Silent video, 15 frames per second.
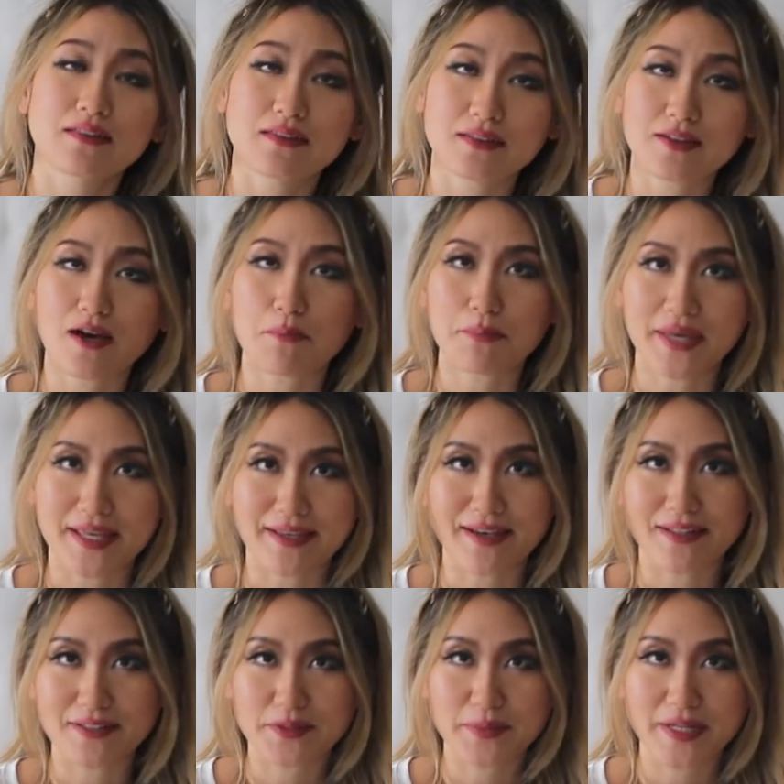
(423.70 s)
neon pink
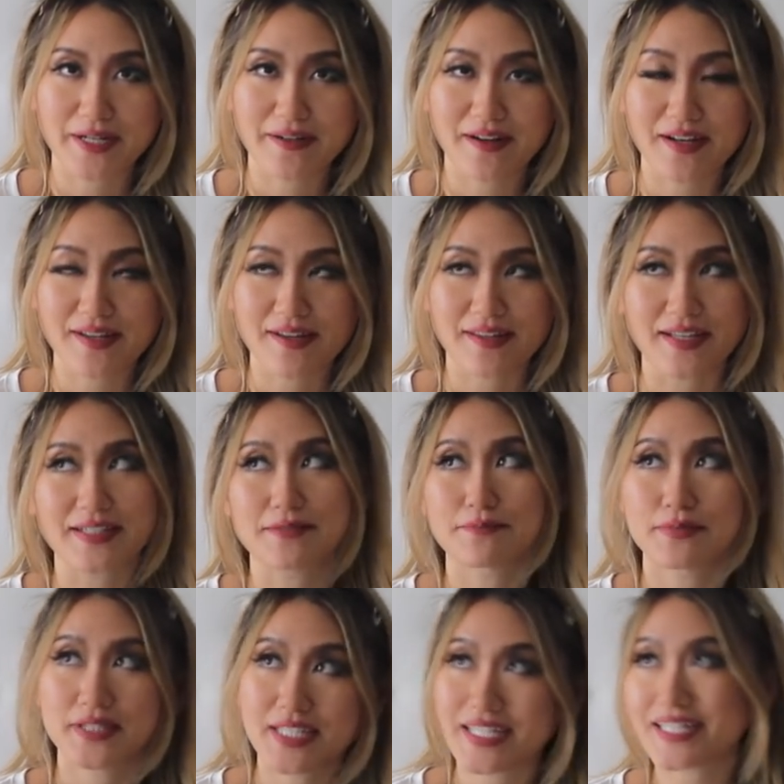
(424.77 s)
underwear on and I
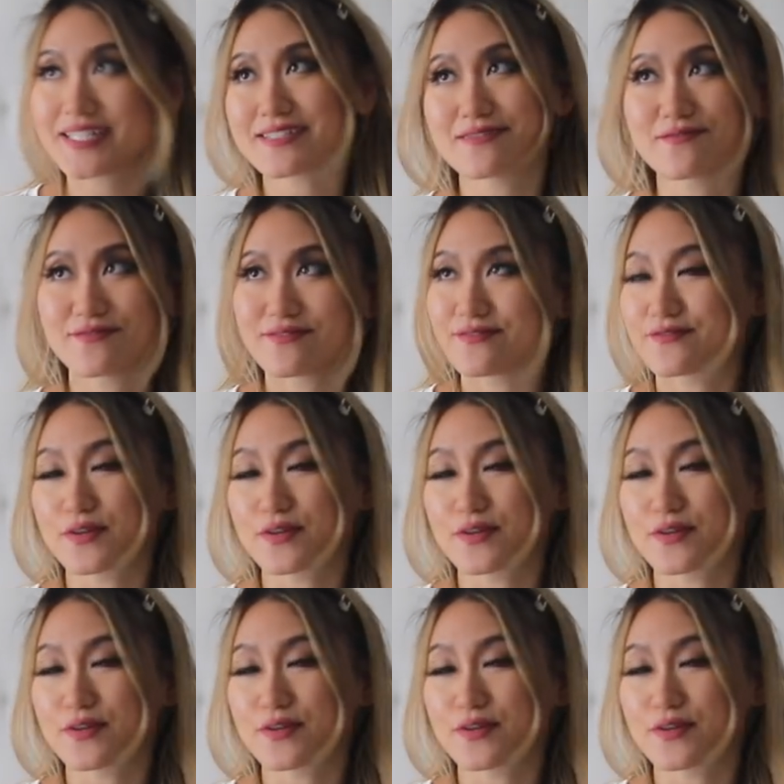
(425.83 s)
completely didn't